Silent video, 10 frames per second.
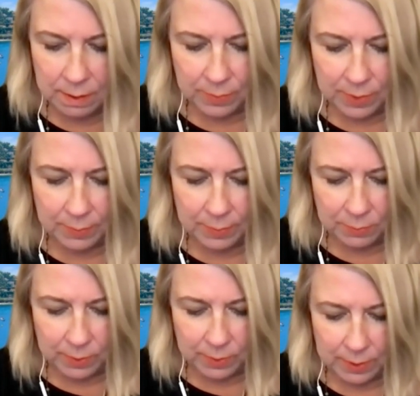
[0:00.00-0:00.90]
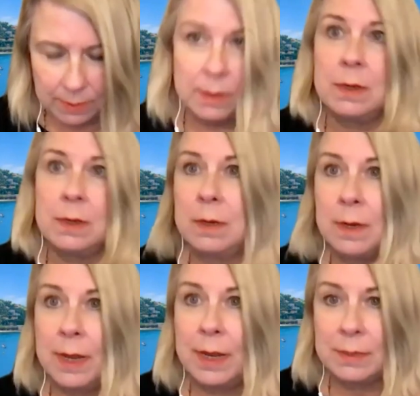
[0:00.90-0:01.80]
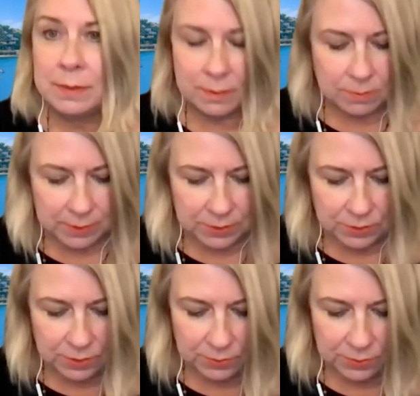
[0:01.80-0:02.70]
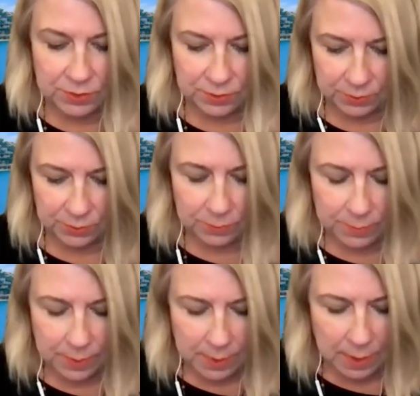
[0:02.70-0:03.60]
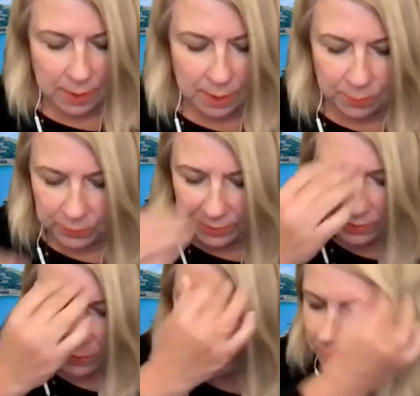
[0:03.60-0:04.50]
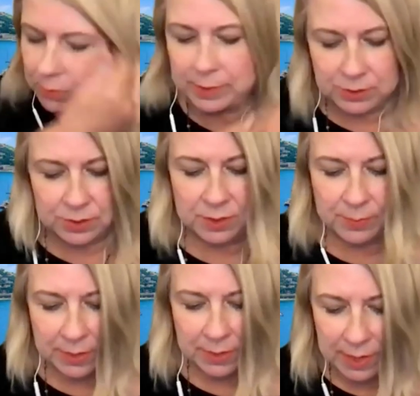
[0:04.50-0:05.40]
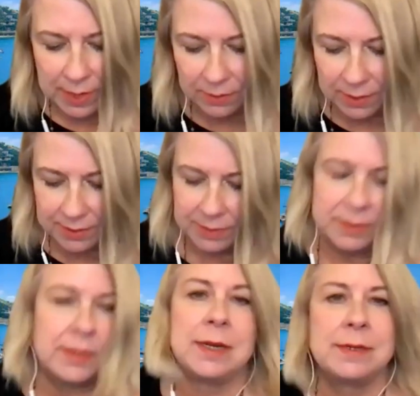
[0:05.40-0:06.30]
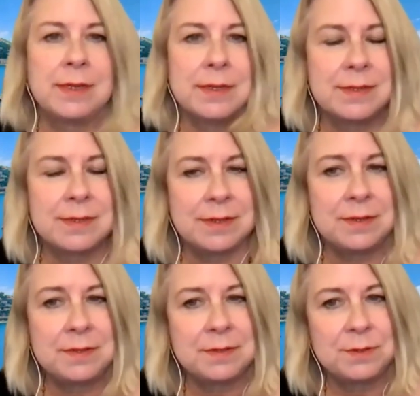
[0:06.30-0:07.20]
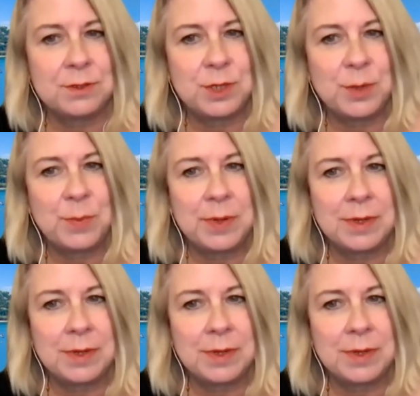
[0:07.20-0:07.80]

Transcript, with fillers: Maybe one last question or two. Um, we do have a question about how long does it take to get citizenship?